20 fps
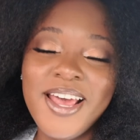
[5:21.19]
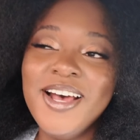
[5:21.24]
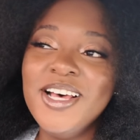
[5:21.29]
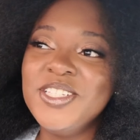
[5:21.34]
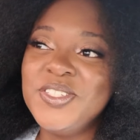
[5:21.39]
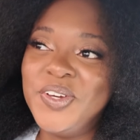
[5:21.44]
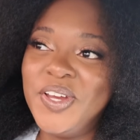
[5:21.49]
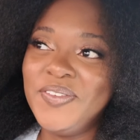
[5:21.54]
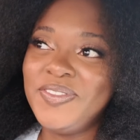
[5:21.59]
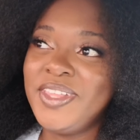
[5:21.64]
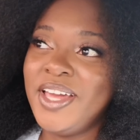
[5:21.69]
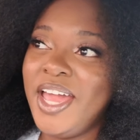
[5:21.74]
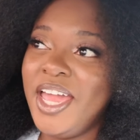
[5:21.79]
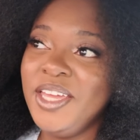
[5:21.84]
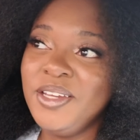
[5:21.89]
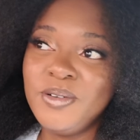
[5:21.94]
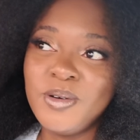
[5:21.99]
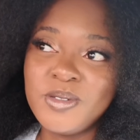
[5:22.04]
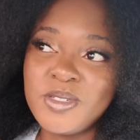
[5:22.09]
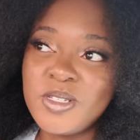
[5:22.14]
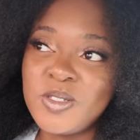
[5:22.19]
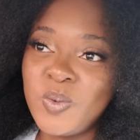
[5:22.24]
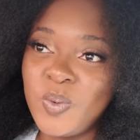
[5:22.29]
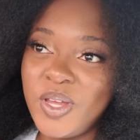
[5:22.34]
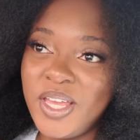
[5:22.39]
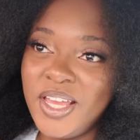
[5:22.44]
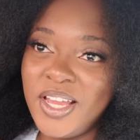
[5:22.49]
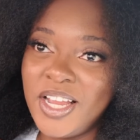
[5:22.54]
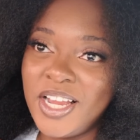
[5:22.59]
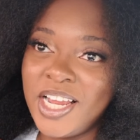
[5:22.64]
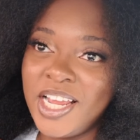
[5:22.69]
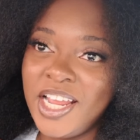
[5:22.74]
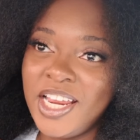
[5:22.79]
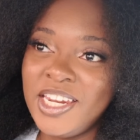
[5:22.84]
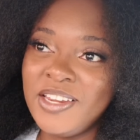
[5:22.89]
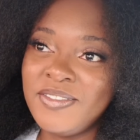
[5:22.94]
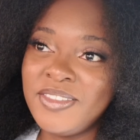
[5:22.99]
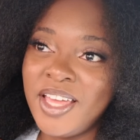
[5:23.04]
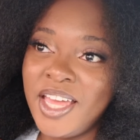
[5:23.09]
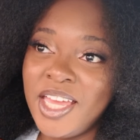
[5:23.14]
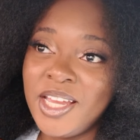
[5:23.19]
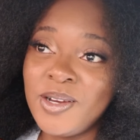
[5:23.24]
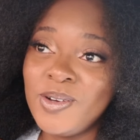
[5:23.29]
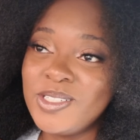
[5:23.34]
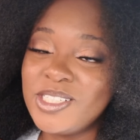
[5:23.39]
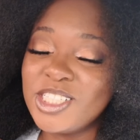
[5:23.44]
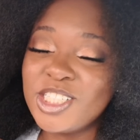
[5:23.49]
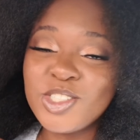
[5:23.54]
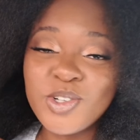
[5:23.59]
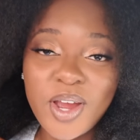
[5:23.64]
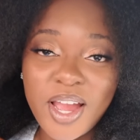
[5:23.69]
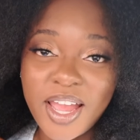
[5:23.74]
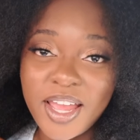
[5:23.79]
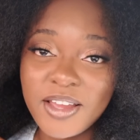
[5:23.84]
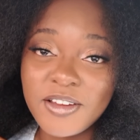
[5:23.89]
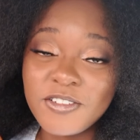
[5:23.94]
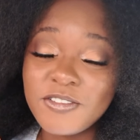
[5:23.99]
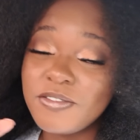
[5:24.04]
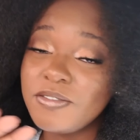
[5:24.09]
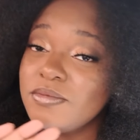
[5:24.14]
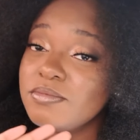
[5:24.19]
So if the angles is weird and if the angles is trife,